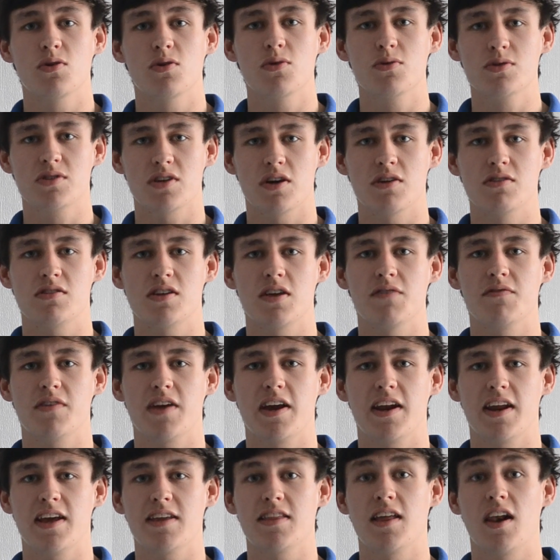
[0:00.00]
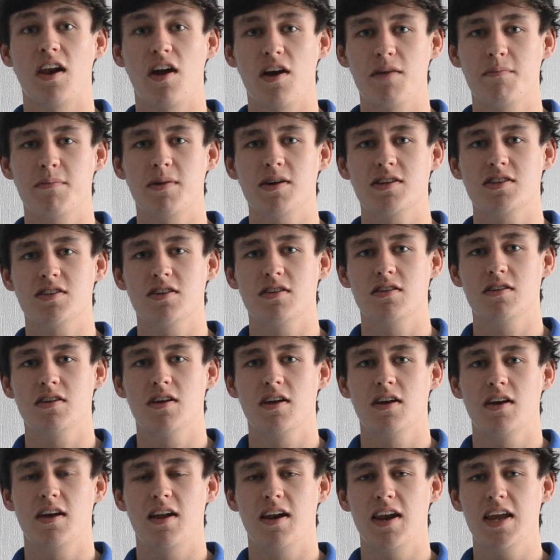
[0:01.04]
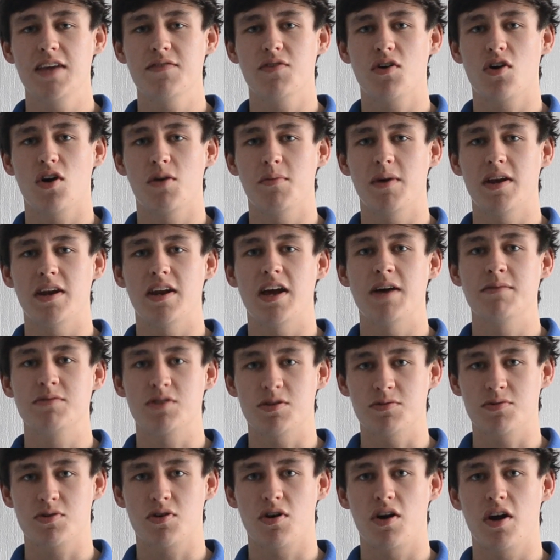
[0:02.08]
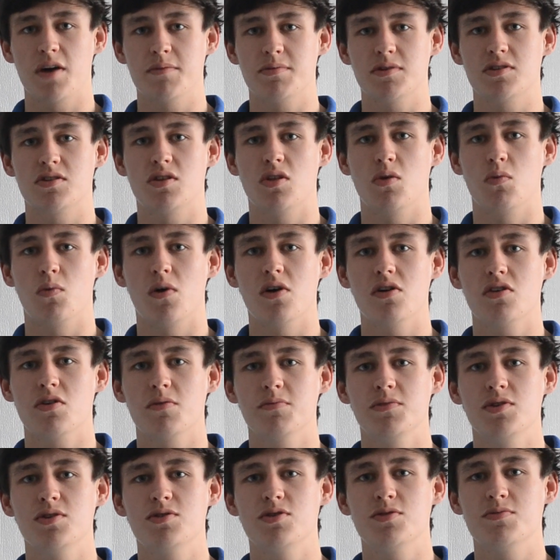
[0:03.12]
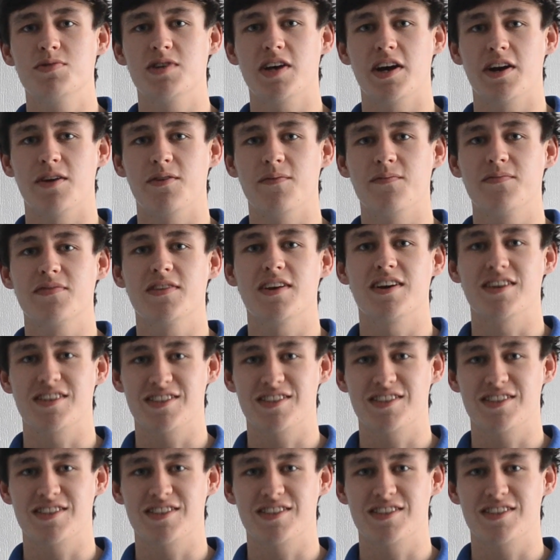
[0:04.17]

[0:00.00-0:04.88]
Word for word: Also, don't forget to hit the like button, leave a comment and subscribe to the OneCom YouTube channel.